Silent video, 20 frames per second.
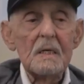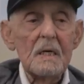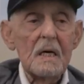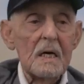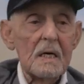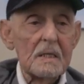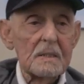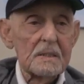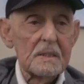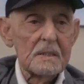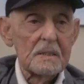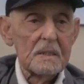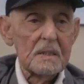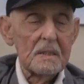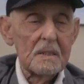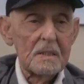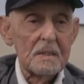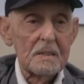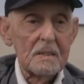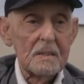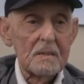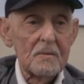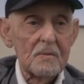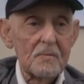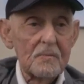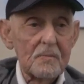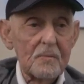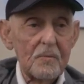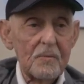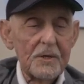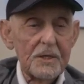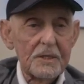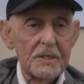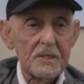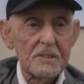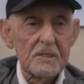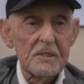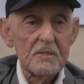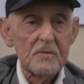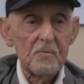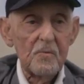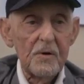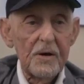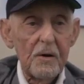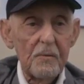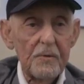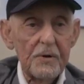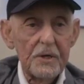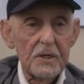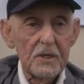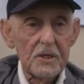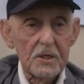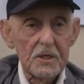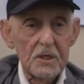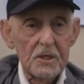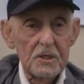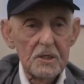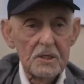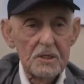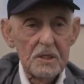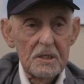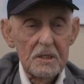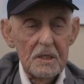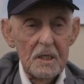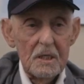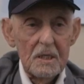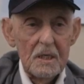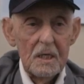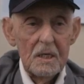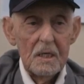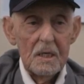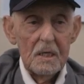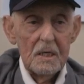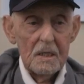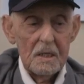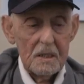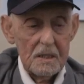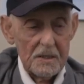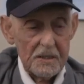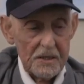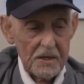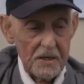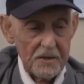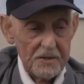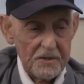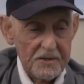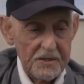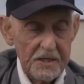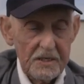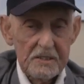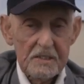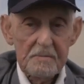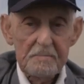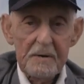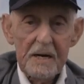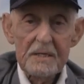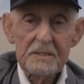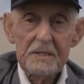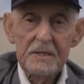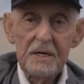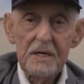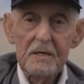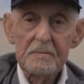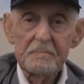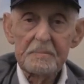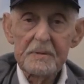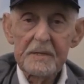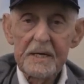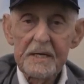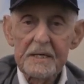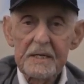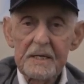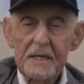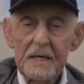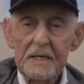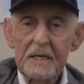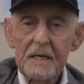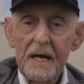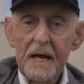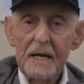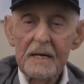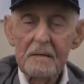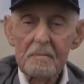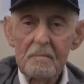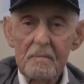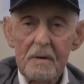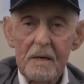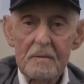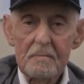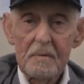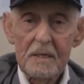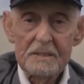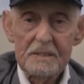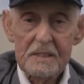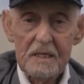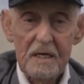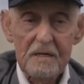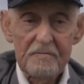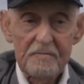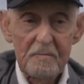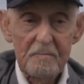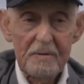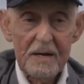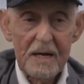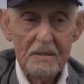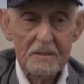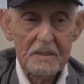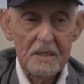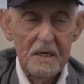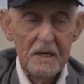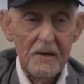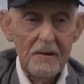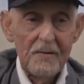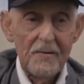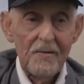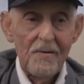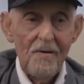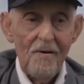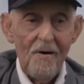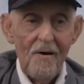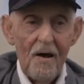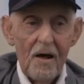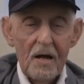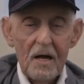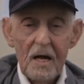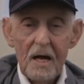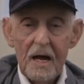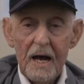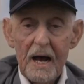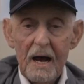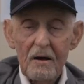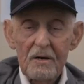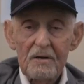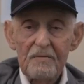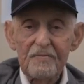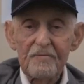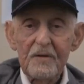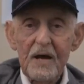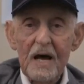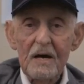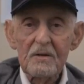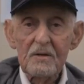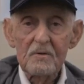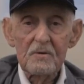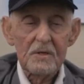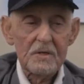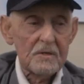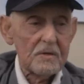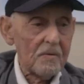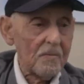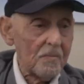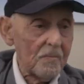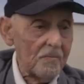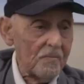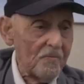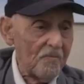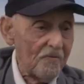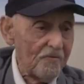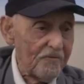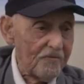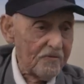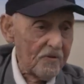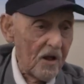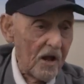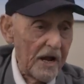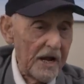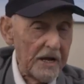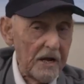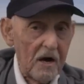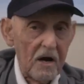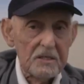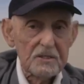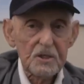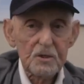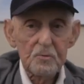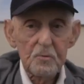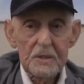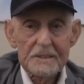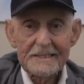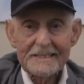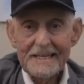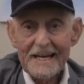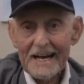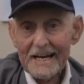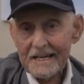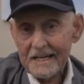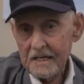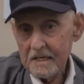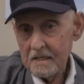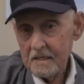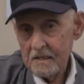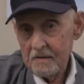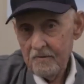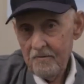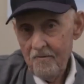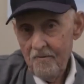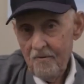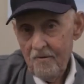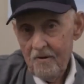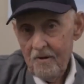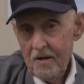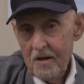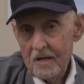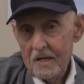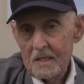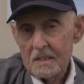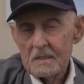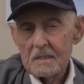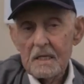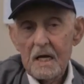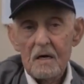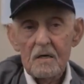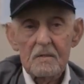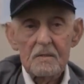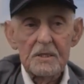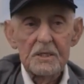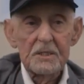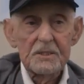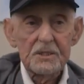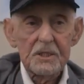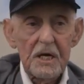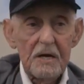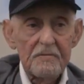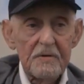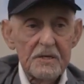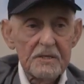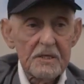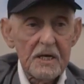and uh, we, this is where we learned uh, things about the airplane and, and, and myself about uh, how, to, how to fly onto a deck. Now, each, every